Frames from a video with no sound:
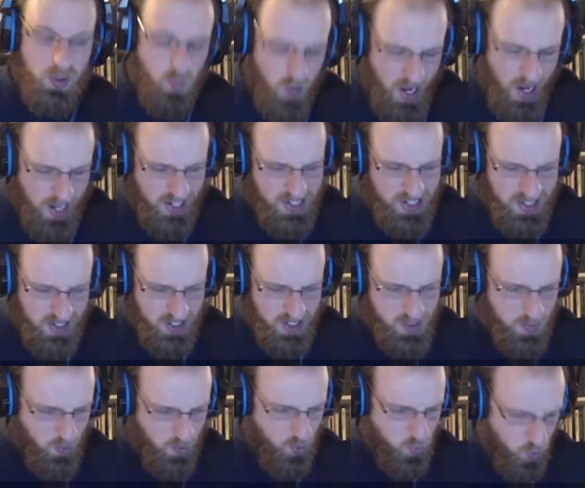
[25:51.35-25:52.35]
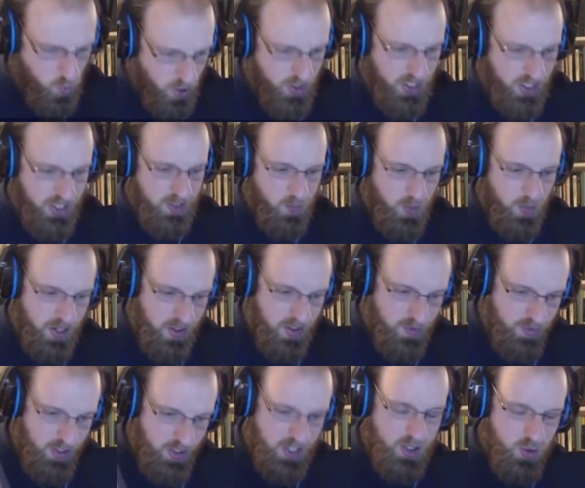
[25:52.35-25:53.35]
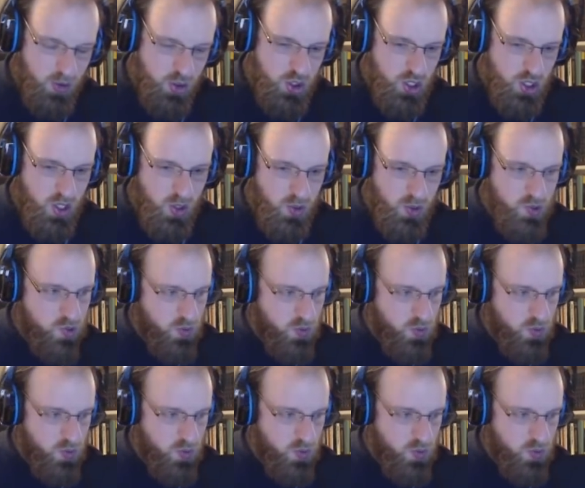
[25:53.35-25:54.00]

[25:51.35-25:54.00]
why isn't this build working the way the video shows?